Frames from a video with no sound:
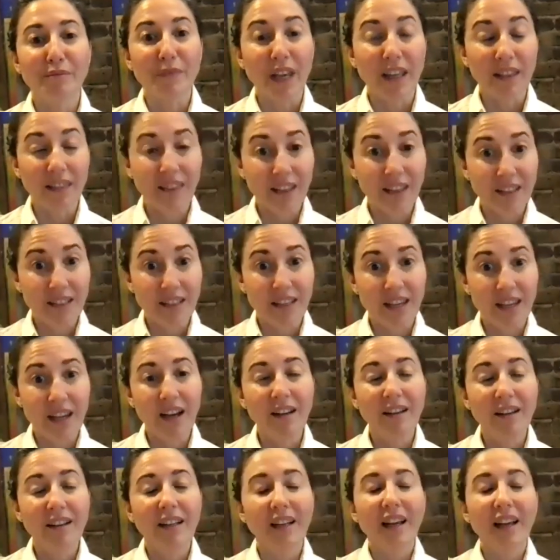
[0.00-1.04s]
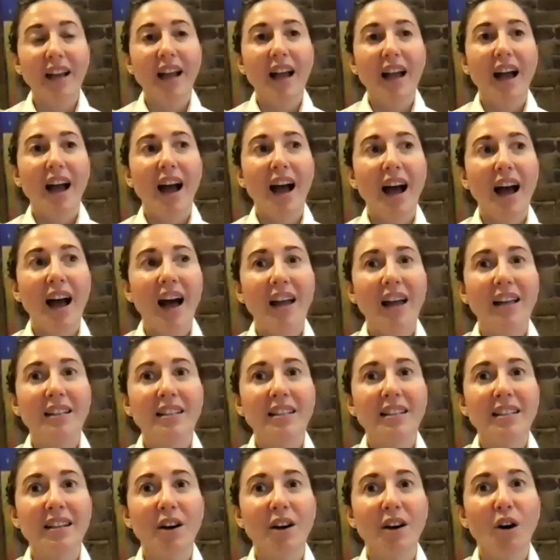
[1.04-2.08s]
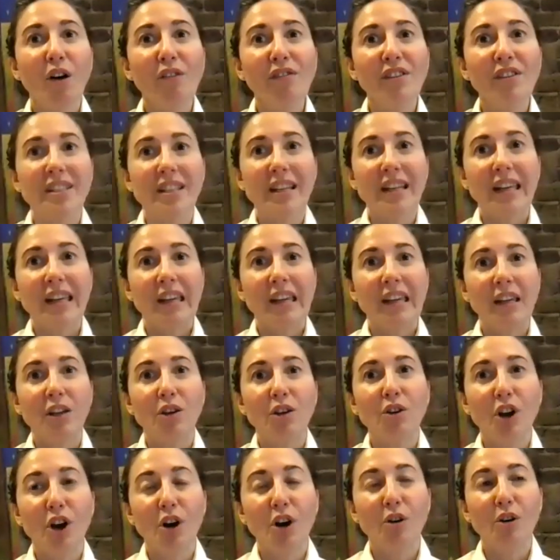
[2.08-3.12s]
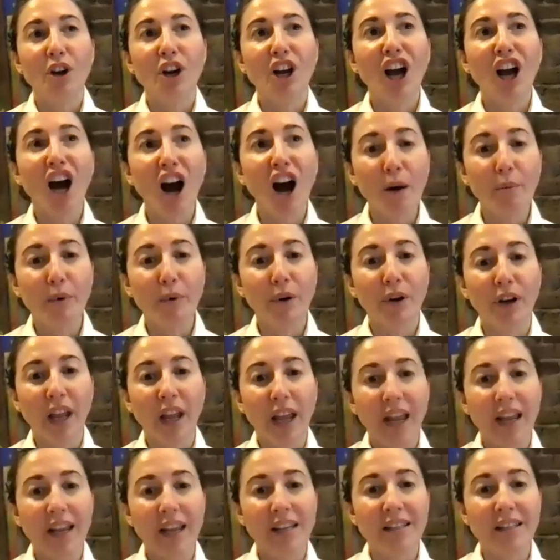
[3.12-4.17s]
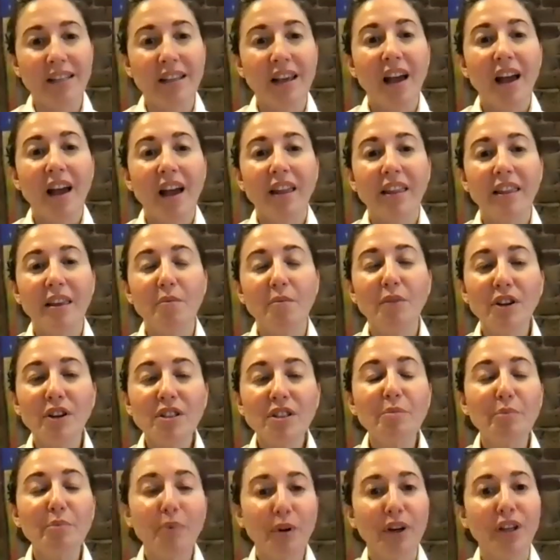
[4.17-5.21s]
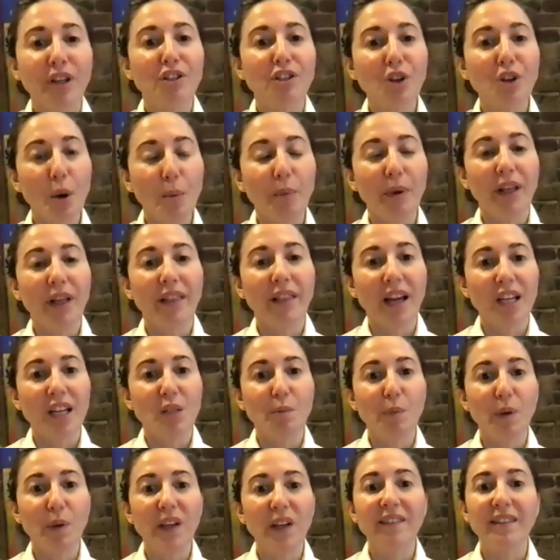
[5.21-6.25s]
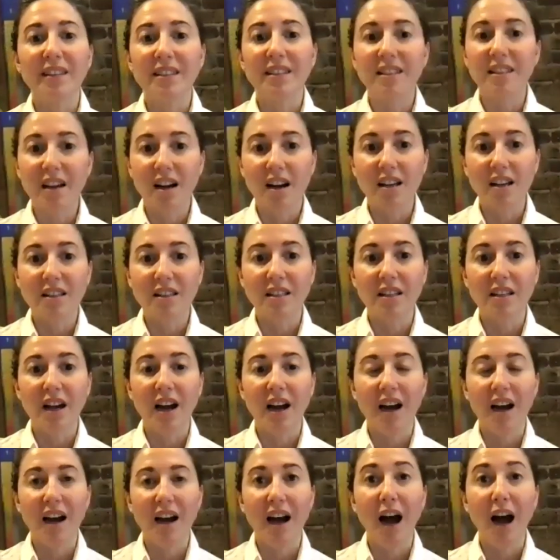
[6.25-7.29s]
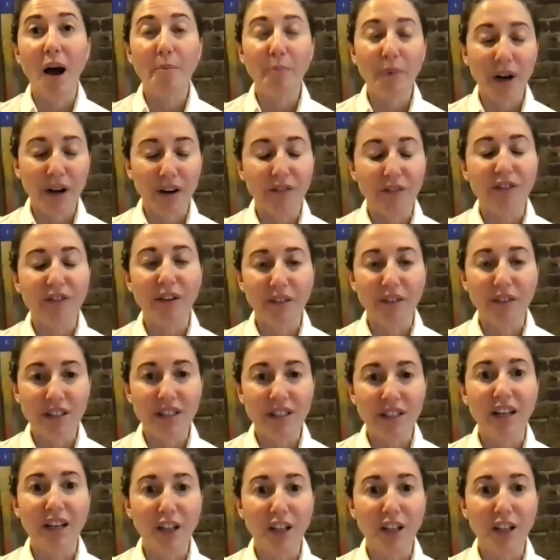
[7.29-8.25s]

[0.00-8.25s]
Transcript: this year. And obviously, you know, carbon is the most important topic that is being discussed, a part of diversity and